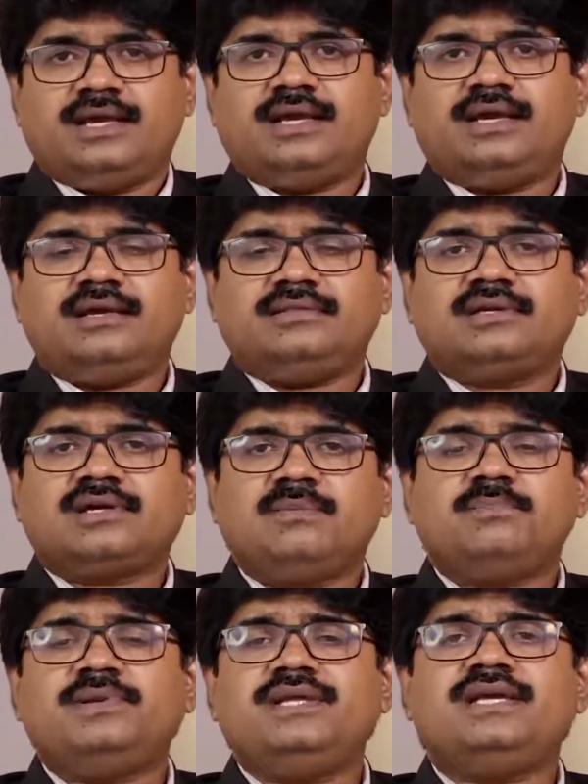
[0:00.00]
The
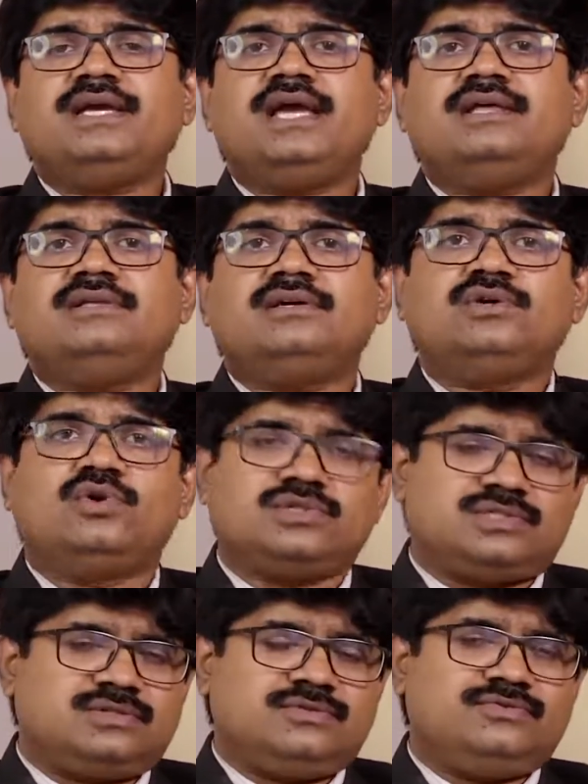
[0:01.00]
company either
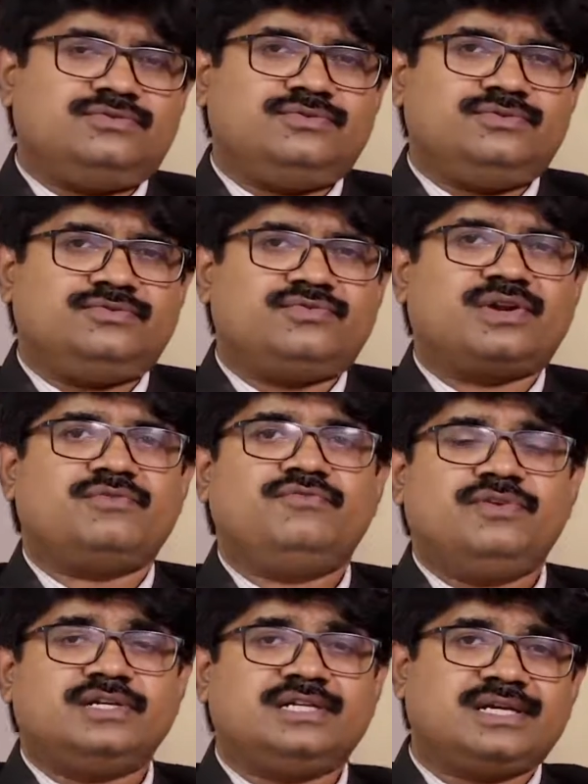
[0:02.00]
goes for a
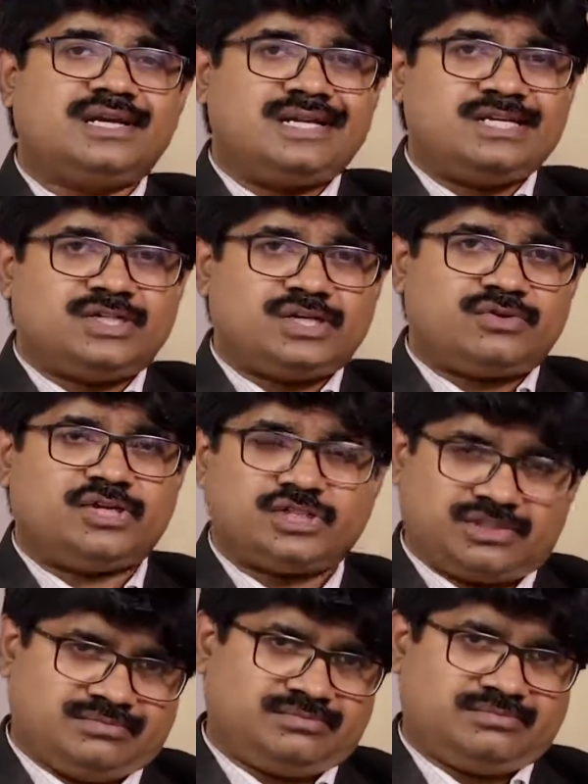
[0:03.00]
vertical
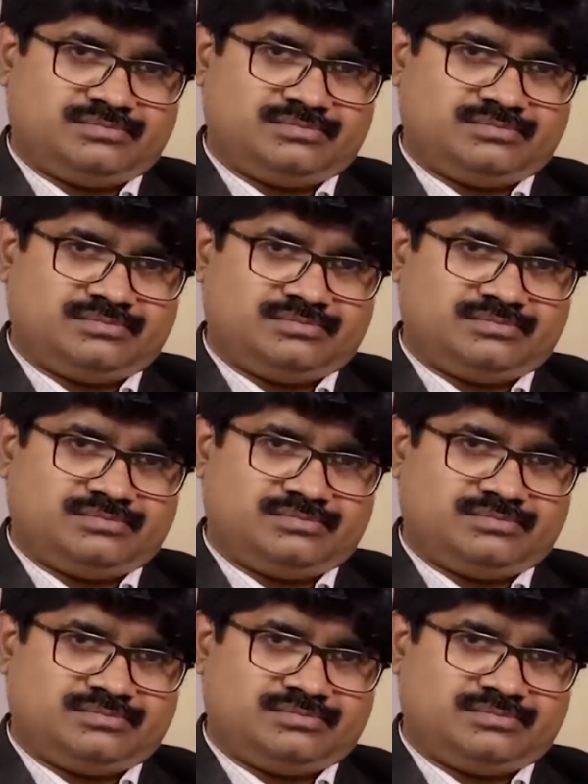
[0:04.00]
integration